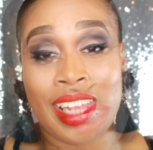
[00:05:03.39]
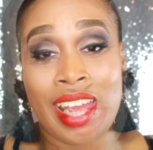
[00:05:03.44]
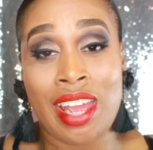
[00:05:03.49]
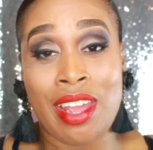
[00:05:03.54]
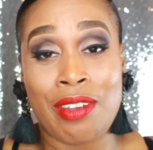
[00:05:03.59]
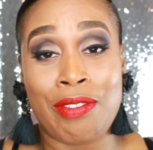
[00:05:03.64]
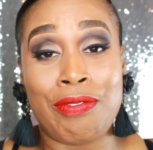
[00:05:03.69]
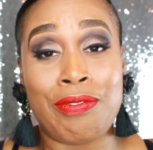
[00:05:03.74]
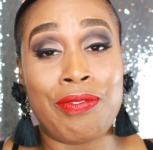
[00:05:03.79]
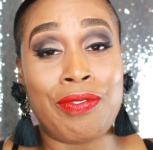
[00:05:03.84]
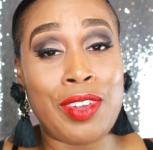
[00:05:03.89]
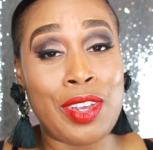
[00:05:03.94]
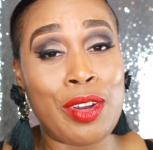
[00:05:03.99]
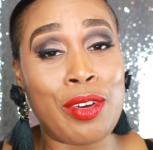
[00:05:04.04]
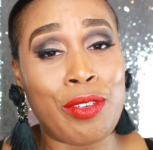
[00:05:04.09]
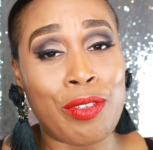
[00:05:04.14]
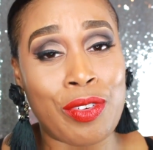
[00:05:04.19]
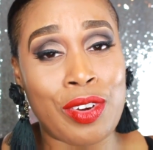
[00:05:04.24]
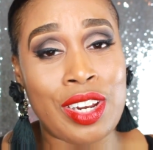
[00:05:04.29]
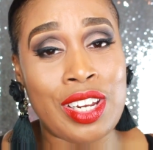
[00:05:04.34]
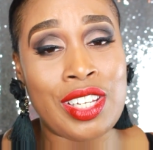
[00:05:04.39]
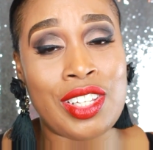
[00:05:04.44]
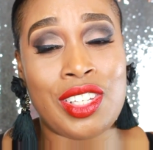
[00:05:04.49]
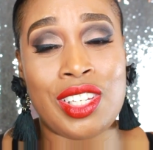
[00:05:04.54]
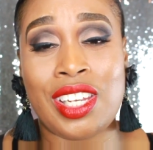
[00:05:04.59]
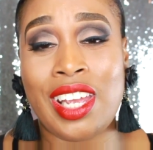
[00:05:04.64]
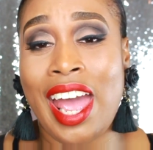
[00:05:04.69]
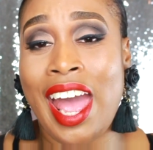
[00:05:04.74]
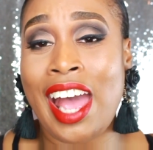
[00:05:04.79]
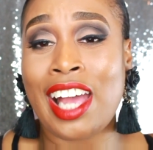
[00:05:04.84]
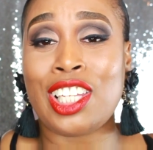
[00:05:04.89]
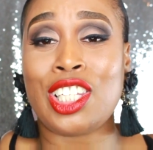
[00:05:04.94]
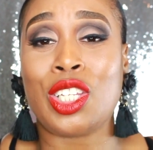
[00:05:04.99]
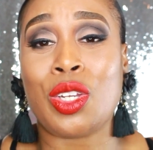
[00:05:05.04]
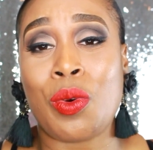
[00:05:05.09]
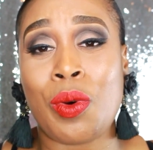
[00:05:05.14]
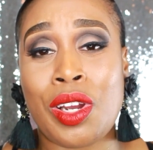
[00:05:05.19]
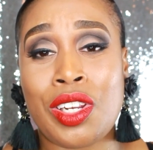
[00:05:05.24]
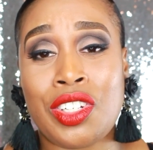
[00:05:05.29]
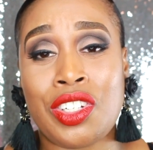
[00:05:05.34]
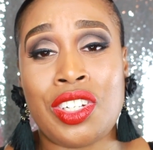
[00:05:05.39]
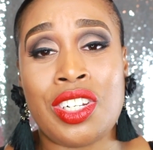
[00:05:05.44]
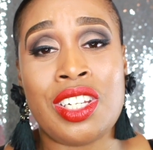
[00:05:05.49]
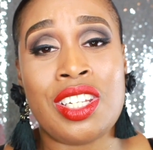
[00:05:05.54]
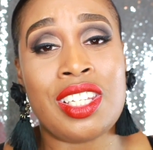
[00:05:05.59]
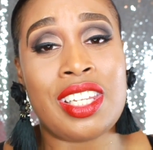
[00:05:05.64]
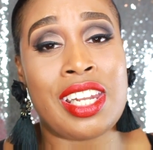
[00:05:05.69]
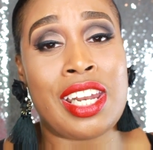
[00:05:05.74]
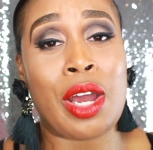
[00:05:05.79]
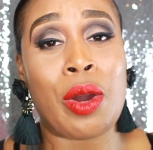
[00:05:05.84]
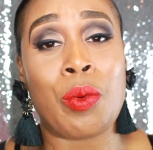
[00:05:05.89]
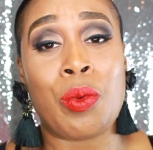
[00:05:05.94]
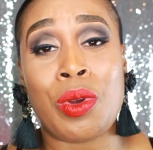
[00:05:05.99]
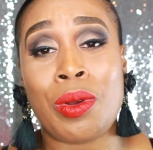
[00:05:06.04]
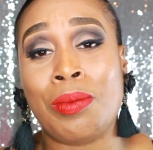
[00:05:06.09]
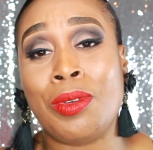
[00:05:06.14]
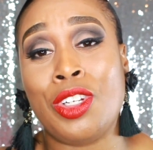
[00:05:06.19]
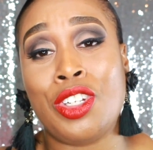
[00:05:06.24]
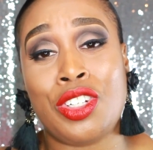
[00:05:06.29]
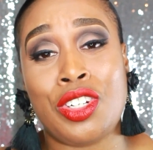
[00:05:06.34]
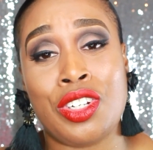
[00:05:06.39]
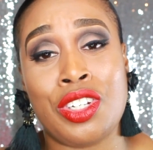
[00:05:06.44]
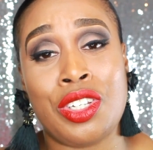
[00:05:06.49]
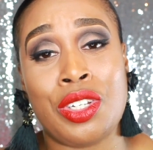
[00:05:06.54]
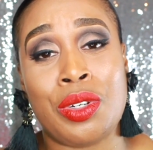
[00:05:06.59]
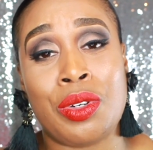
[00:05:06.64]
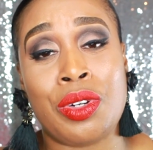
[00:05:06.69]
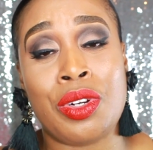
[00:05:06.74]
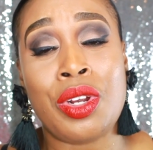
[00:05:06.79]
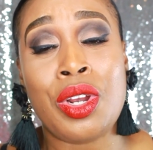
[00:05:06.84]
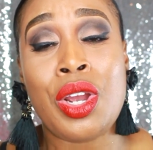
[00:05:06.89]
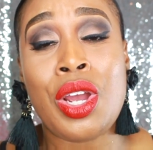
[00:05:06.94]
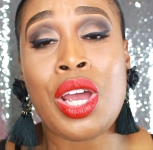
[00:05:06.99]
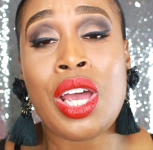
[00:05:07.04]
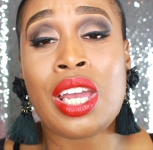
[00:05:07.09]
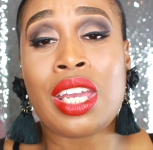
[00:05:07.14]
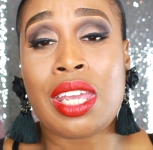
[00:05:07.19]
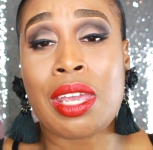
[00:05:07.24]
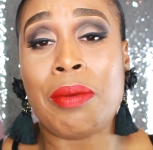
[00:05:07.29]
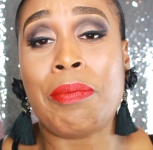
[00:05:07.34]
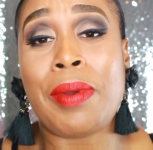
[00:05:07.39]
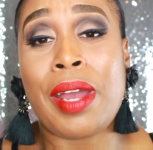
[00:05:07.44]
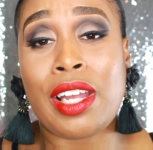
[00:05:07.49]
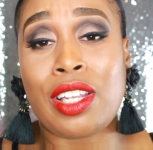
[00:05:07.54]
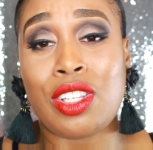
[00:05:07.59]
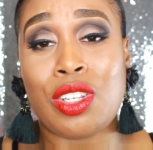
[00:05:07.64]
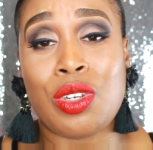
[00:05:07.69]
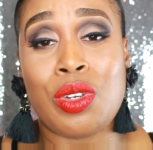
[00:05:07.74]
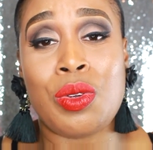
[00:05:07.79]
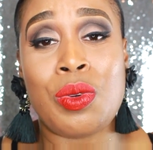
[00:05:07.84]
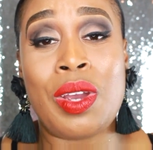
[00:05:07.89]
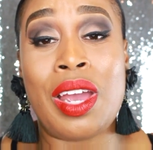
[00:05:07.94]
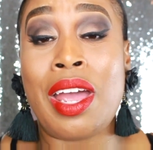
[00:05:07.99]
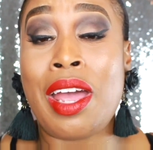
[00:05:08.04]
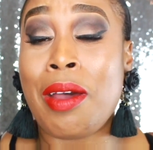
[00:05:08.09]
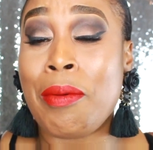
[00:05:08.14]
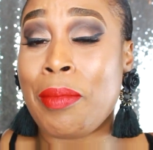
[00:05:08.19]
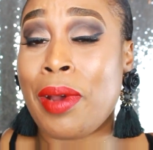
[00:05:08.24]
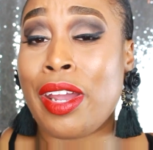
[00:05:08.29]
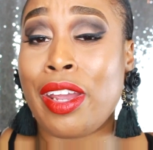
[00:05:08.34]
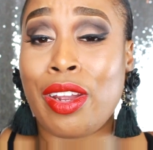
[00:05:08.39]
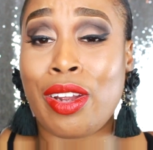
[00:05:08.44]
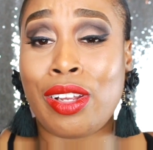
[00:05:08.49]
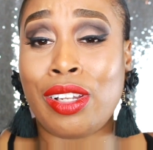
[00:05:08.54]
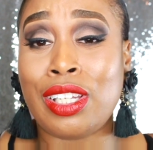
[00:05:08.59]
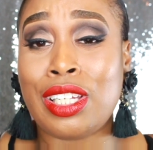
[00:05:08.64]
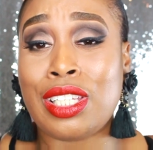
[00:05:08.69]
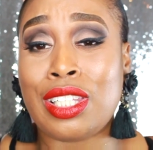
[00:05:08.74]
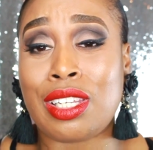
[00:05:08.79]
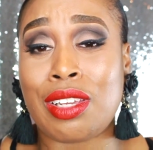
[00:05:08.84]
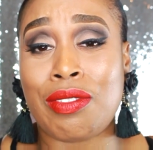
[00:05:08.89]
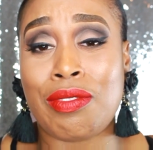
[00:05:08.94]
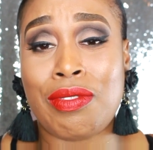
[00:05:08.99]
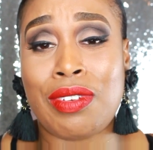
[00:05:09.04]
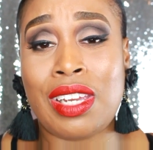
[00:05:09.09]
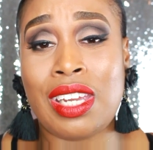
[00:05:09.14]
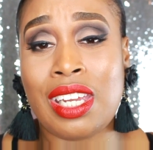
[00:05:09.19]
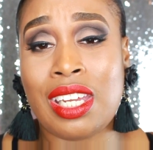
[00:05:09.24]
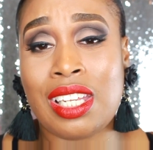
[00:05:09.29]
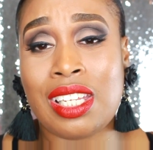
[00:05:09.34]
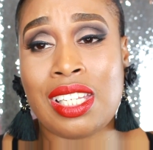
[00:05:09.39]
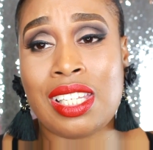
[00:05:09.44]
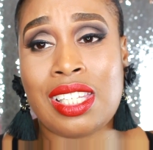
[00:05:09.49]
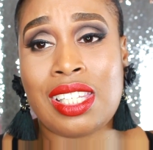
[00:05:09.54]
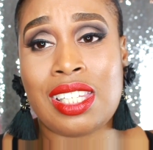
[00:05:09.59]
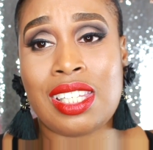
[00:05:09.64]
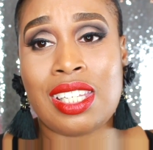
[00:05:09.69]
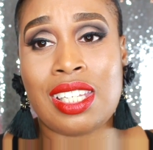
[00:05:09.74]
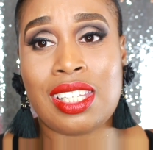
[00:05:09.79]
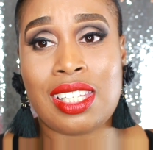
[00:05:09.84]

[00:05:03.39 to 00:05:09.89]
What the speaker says: Feel free to ask questions and I will be sure to get back to you at my earliest convenience.